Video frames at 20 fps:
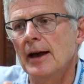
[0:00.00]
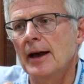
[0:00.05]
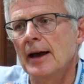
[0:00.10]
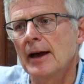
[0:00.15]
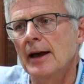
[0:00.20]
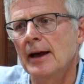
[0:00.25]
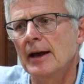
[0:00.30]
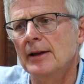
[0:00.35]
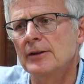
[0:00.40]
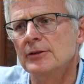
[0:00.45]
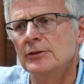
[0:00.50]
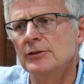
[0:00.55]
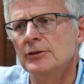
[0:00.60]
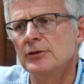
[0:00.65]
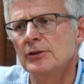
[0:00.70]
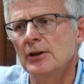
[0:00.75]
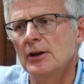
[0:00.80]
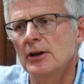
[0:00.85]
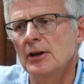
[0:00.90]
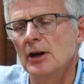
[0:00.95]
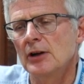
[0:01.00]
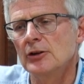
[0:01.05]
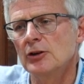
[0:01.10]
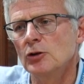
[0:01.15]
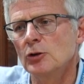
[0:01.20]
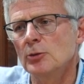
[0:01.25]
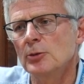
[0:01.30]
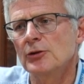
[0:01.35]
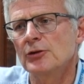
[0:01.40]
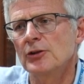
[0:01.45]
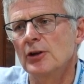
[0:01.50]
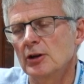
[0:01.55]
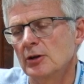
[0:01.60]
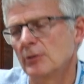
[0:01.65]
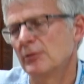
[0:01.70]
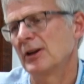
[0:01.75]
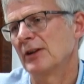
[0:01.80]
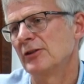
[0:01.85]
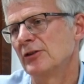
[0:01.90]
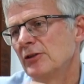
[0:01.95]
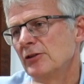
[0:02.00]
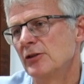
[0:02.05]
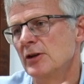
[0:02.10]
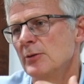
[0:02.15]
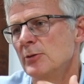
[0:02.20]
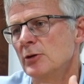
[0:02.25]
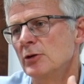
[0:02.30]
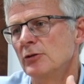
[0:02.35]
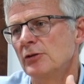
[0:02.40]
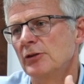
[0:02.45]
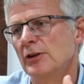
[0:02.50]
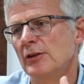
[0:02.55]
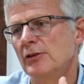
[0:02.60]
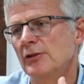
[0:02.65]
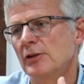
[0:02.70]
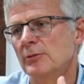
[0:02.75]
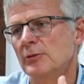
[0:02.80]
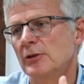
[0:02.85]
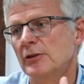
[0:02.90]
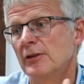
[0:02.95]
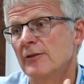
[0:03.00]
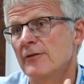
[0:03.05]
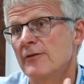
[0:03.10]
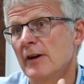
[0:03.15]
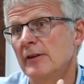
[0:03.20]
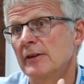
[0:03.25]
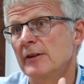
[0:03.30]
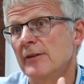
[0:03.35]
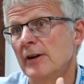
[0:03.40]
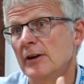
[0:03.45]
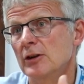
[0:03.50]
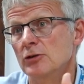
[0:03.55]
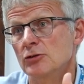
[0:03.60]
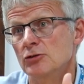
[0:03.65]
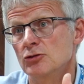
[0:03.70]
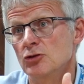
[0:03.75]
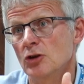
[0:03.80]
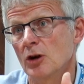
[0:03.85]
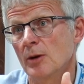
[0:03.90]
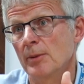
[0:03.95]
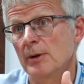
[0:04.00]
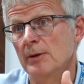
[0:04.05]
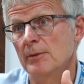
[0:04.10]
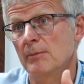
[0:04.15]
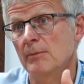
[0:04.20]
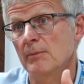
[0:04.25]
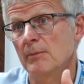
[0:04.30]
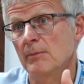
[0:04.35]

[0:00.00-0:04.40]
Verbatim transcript: And under normal circumstances, the immune system does a very, very good job at